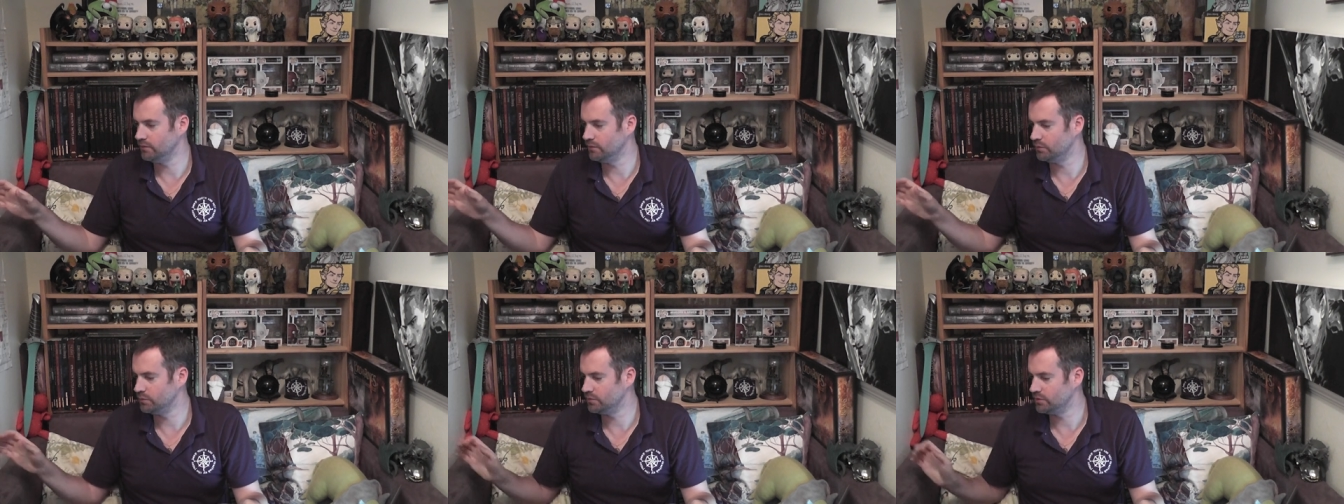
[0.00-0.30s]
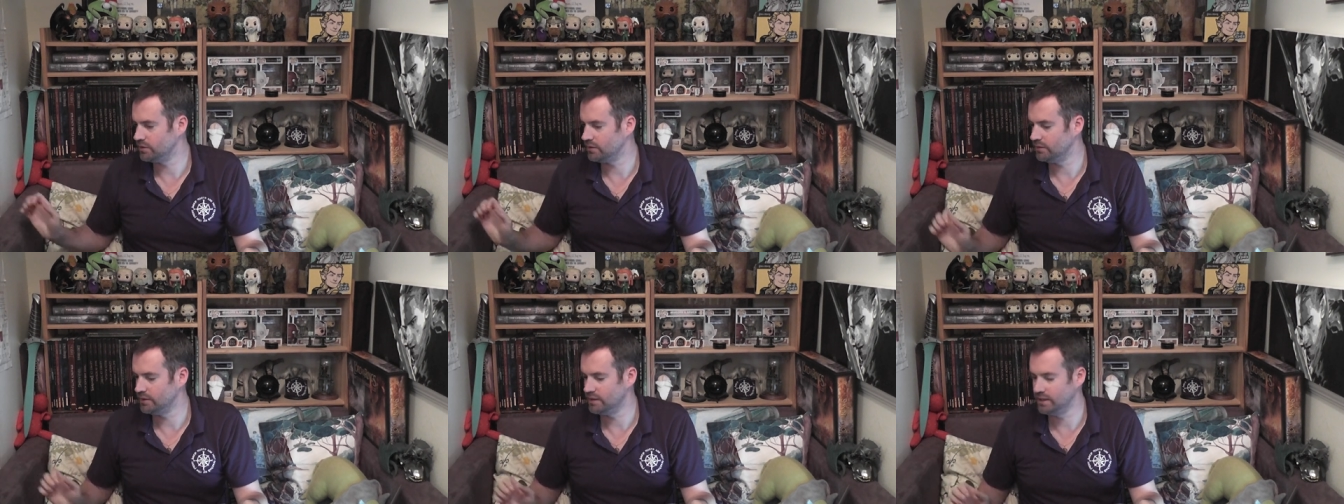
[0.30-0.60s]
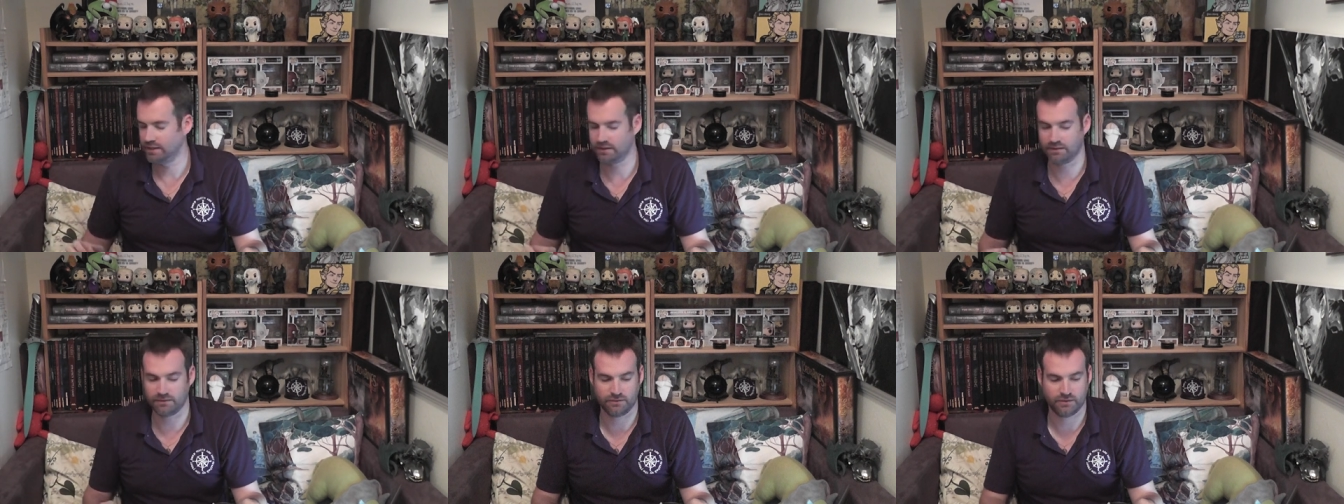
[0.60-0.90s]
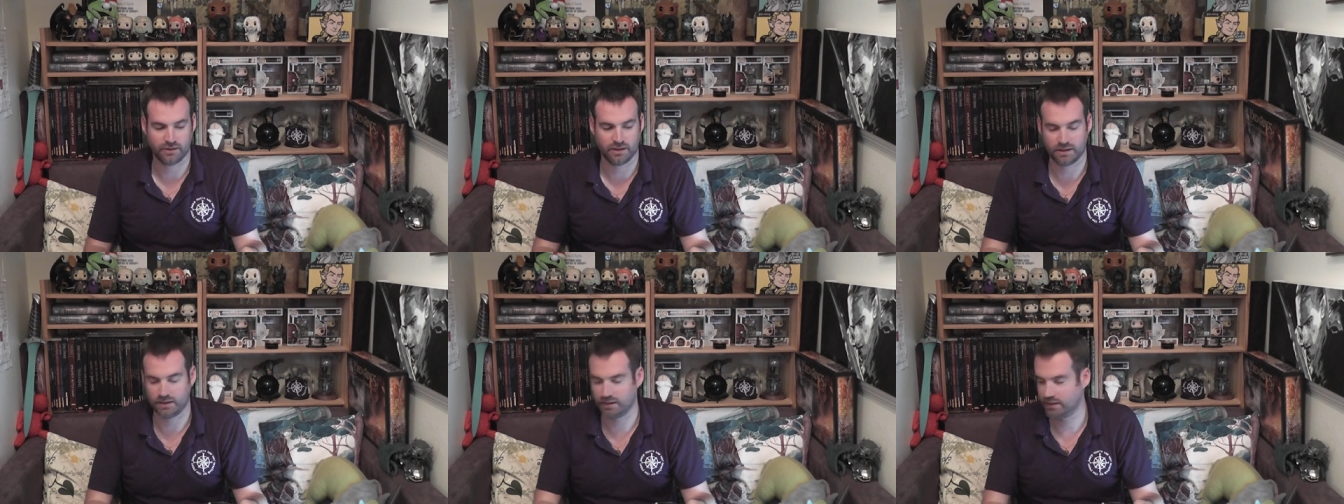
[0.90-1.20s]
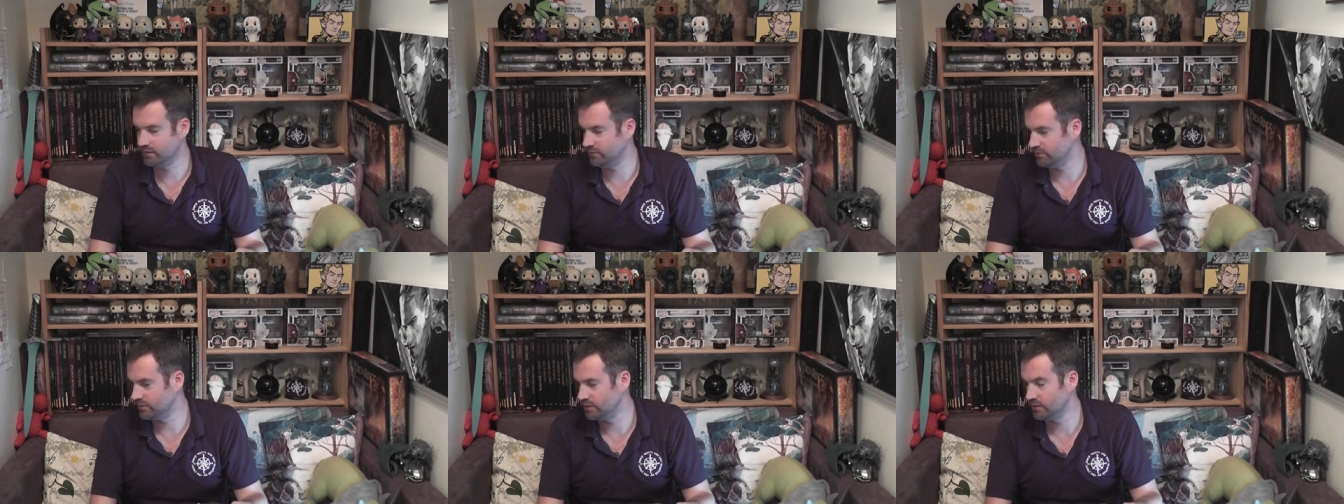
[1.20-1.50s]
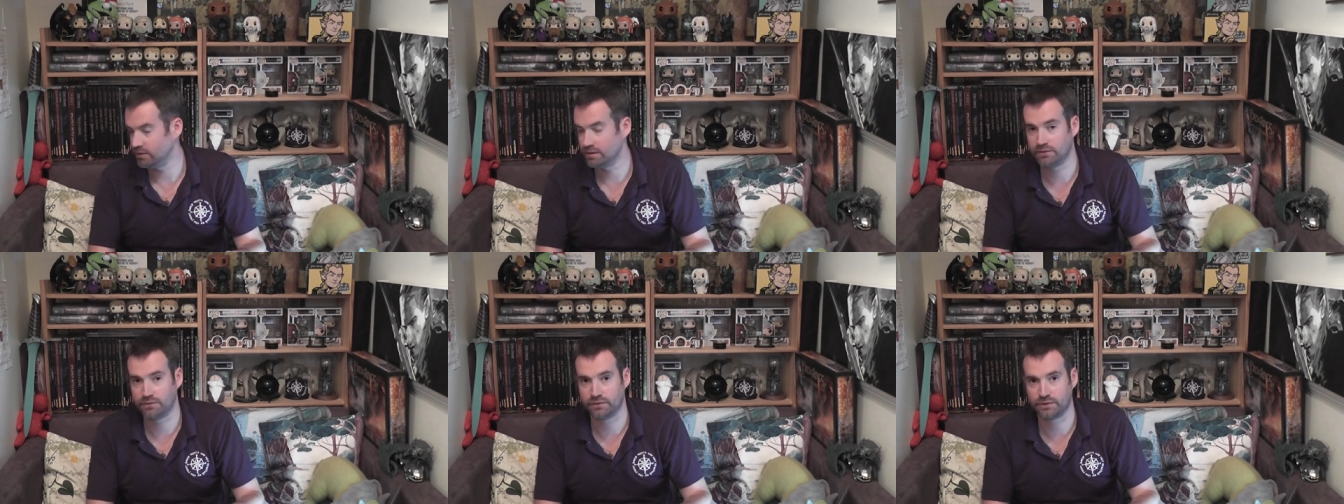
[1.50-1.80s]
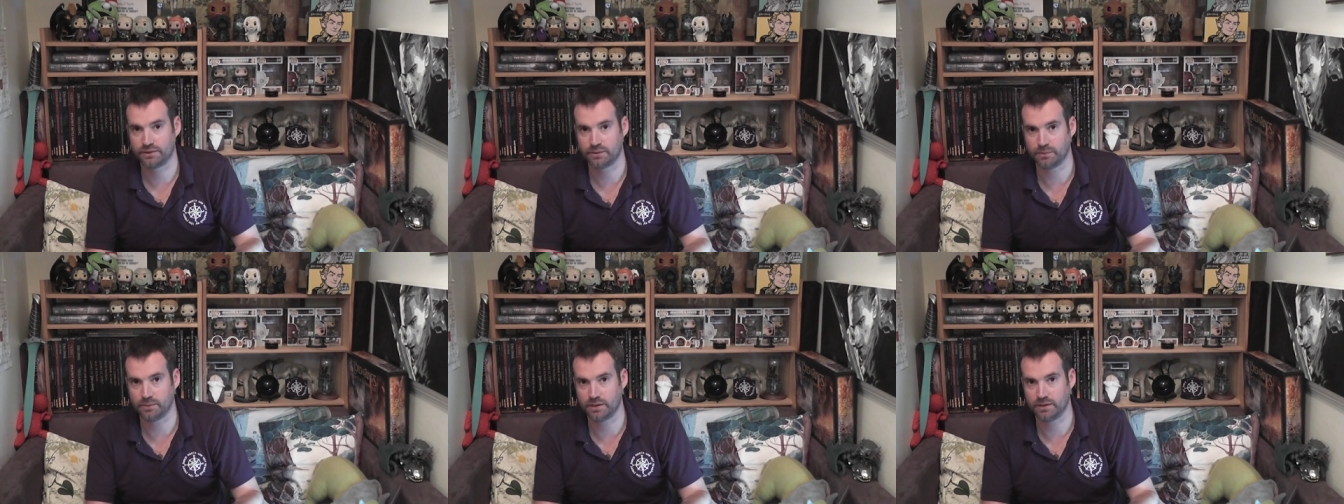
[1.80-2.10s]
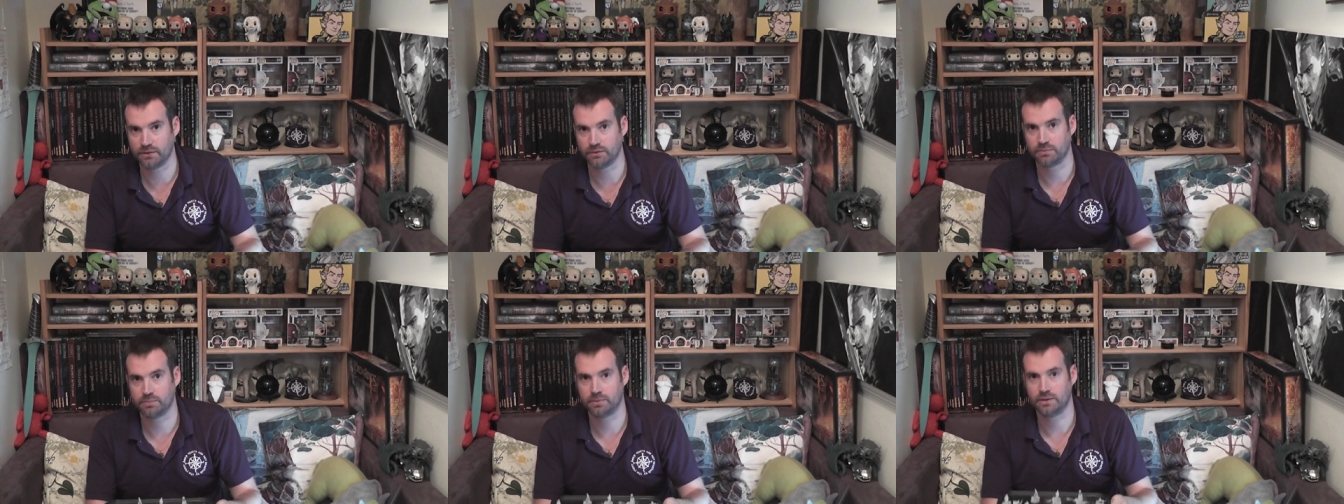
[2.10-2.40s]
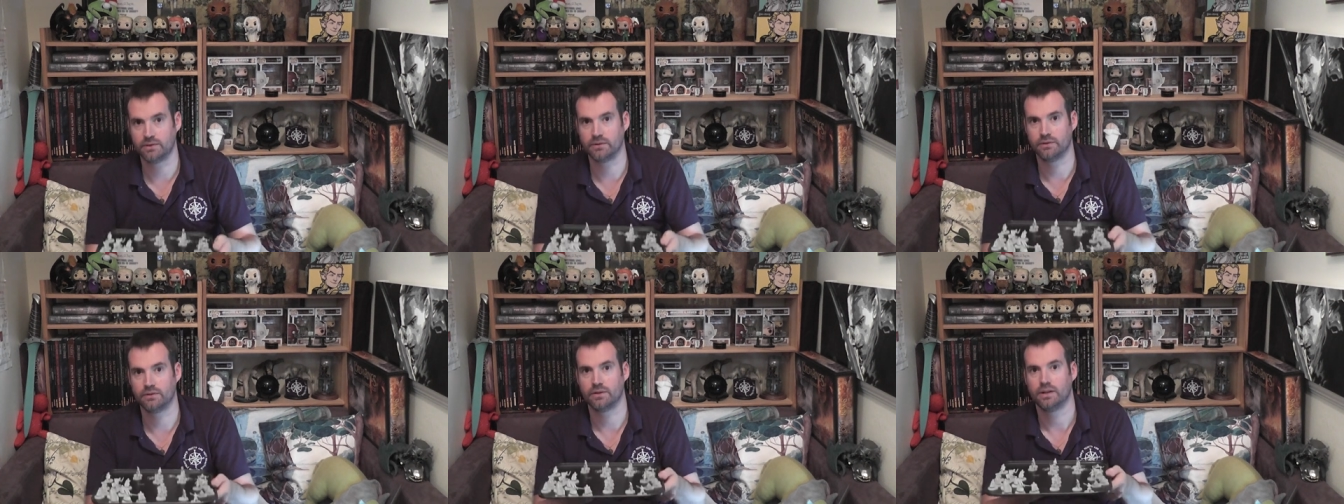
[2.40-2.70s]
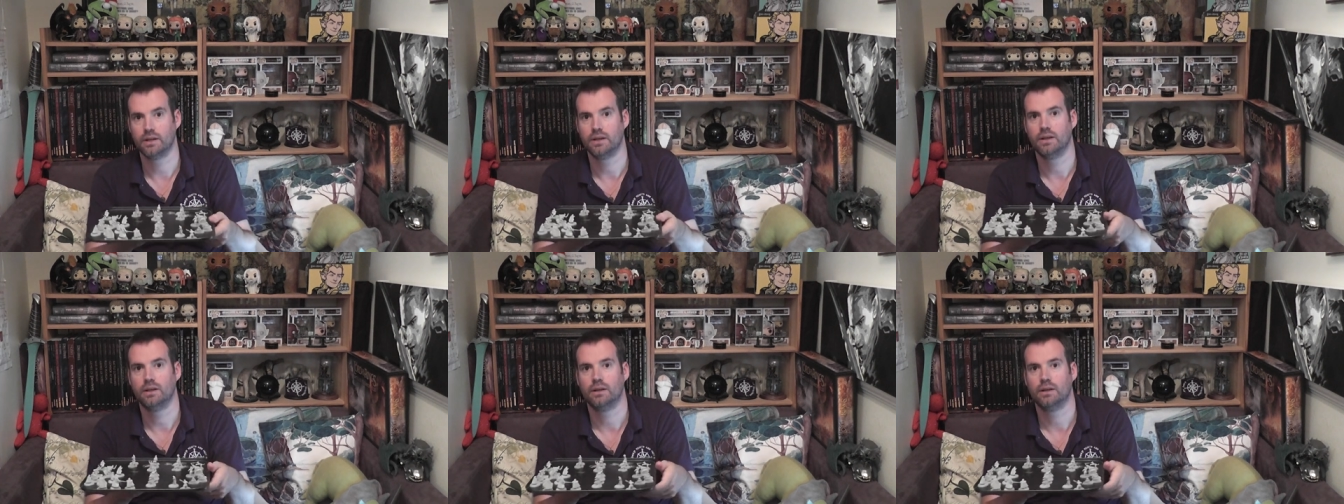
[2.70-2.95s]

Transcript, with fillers: you've also inadvertently voted for someone else because